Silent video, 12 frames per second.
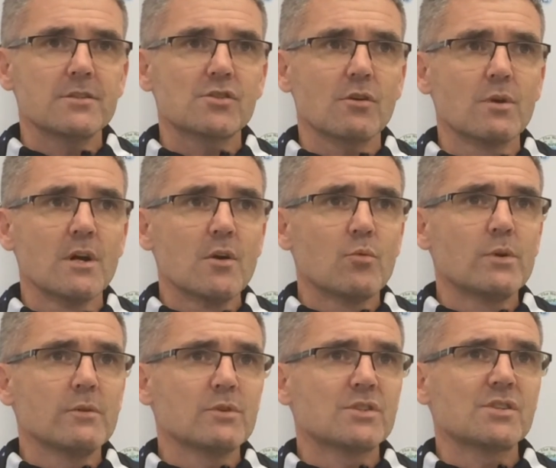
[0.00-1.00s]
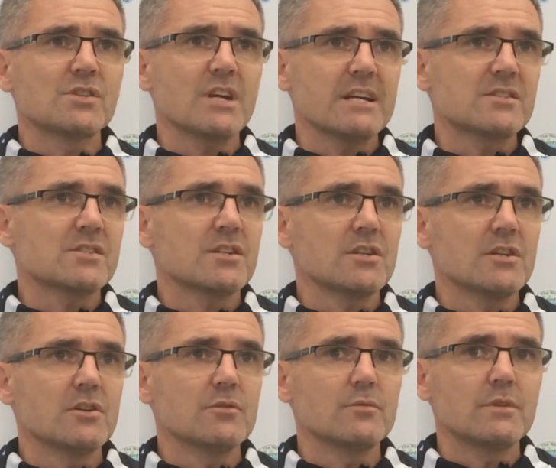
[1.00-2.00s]
So we would suggest to
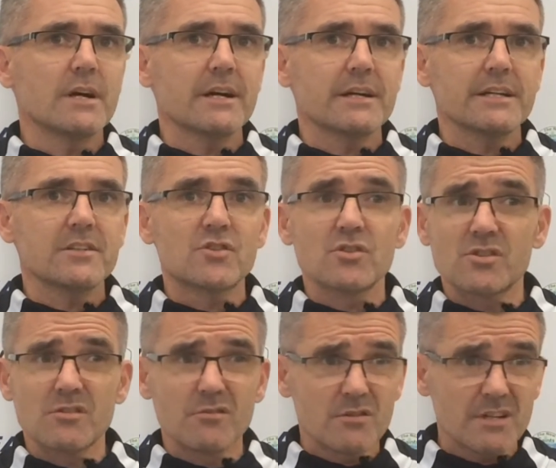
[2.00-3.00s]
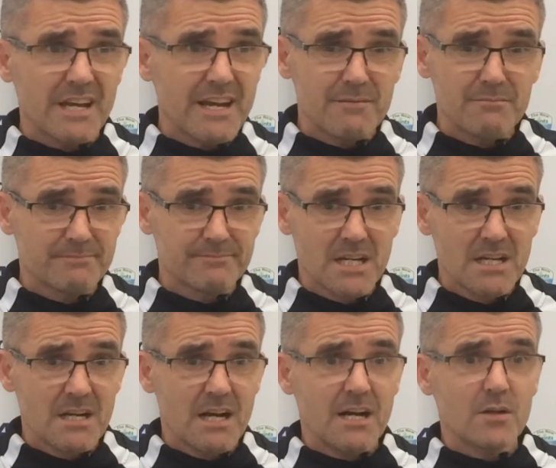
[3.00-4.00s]
you that it's just another game
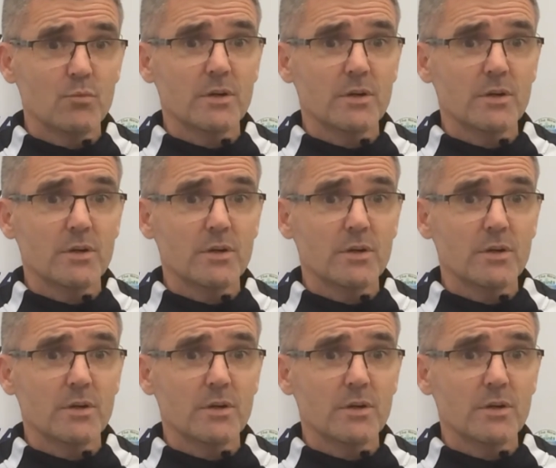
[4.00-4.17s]
and